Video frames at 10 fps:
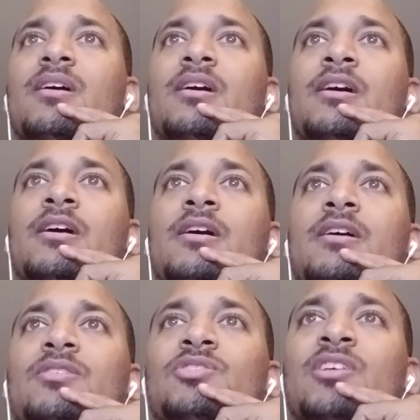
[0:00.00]

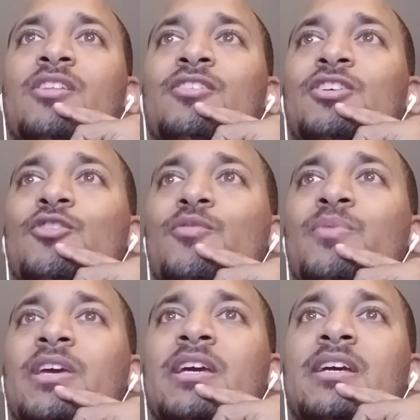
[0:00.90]
Southern
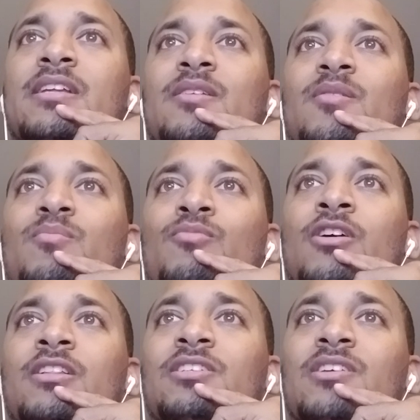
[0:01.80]
European,
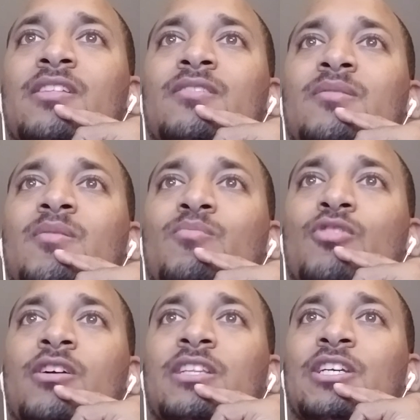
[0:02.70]
broadly Southern, and
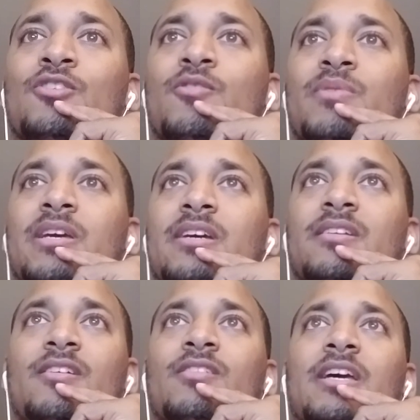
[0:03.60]
broadly European.
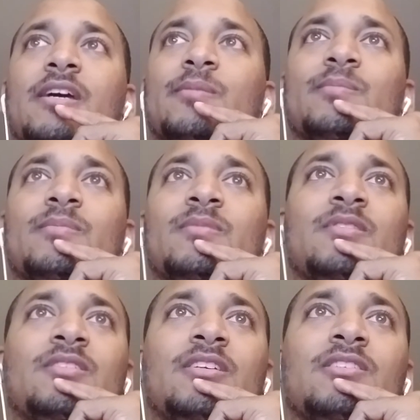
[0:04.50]
Okay,
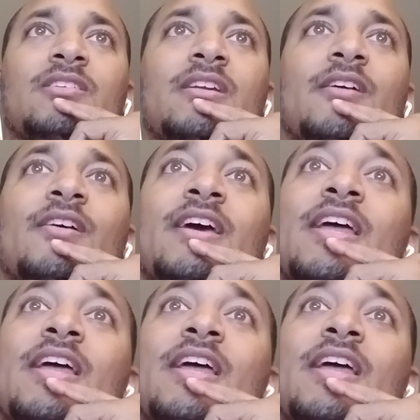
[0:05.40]
so that's good enough.